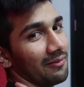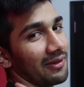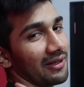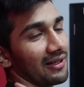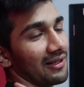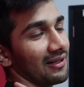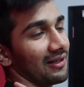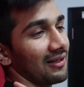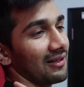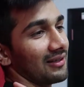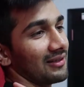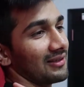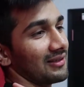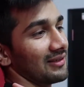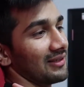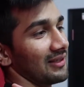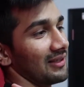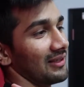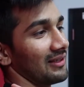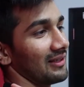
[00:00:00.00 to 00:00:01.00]
because
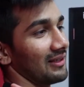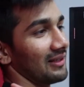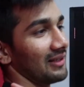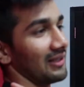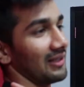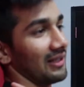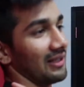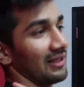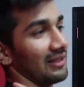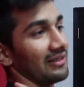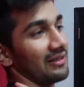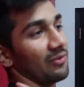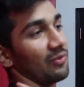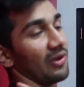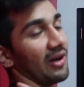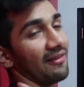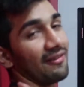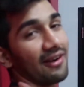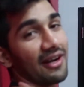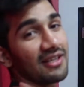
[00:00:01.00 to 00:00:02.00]

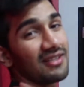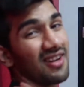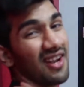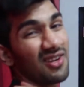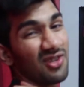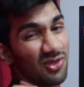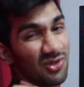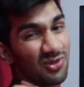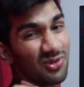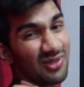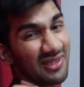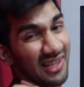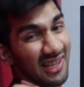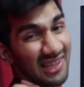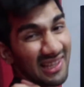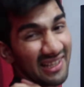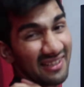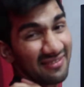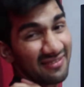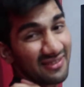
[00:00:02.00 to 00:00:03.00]
whenever I try to do
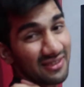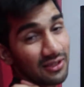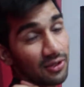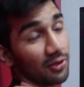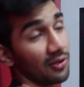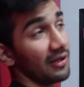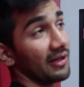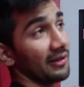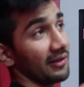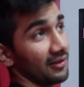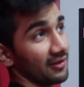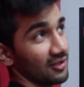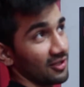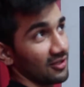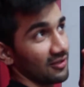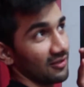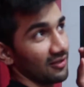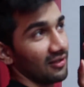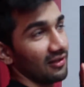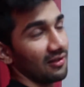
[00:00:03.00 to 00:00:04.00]
deadlift or knee.
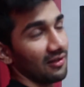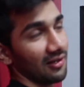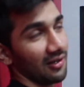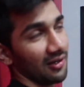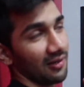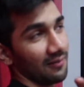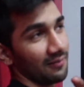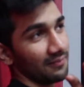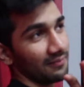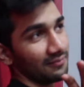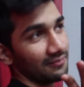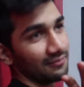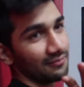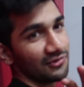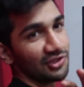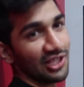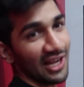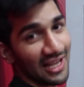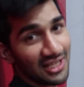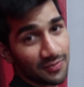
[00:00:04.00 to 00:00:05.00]
Um,
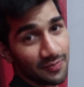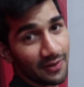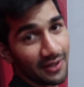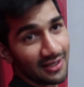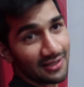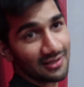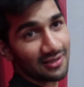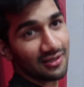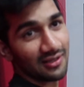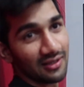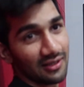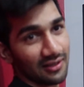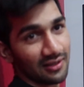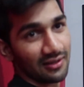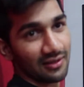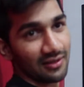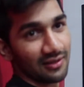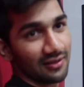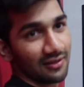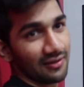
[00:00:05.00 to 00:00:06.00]
You're trying to press, find that
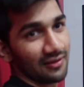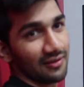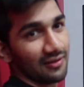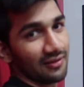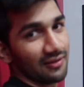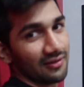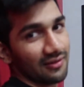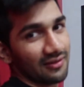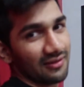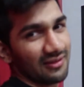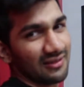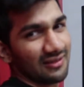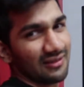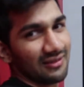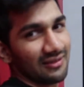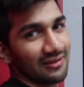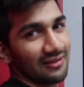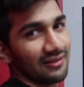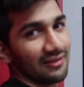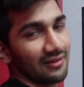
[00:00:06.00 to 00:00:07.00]
trigger point so you can
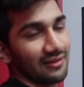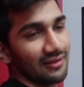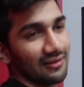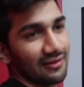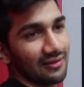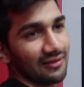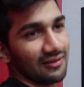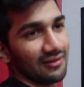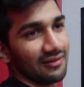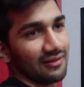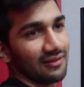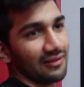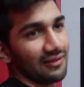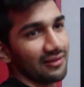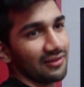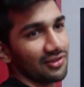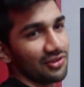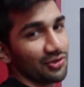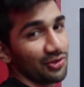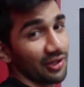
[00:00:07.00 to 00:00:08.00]
release them.
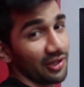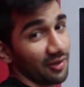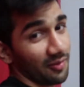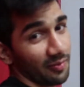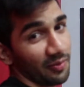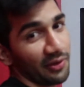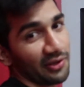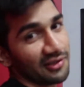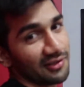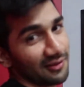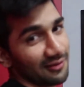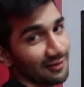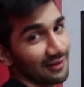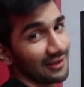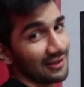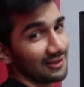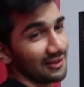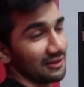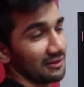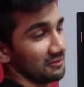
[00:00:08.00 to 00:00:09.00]
Trigger point to
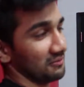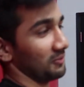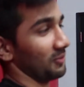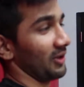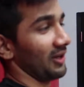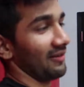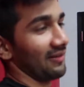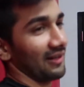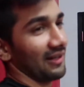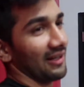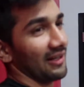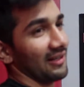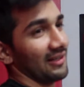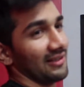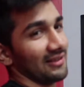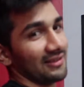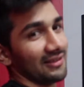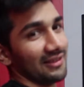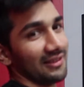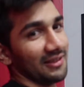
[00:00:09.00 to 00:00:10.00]
release it, whatever yes. that
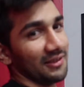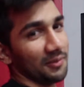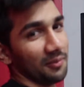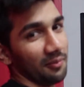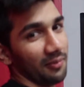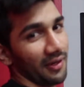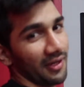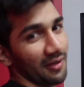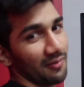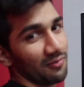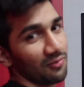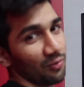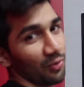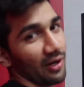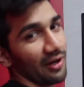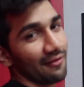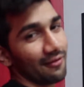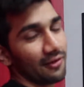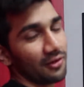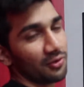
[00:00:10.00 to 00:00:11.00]
is. But I'm,
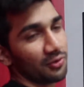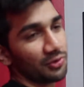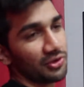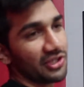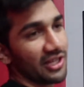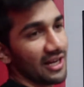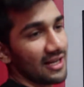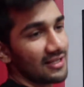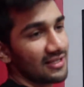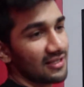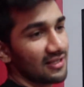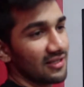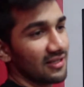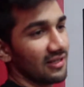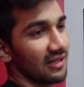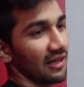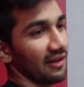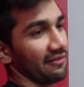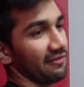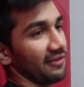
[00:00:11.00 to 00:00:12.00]
whenever I do chest,
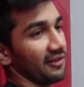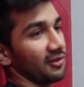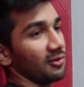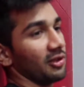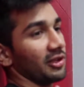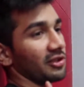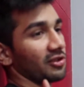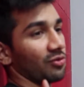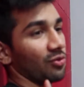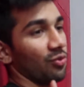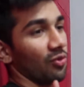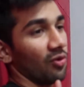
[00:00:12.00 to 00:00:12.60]
I feel like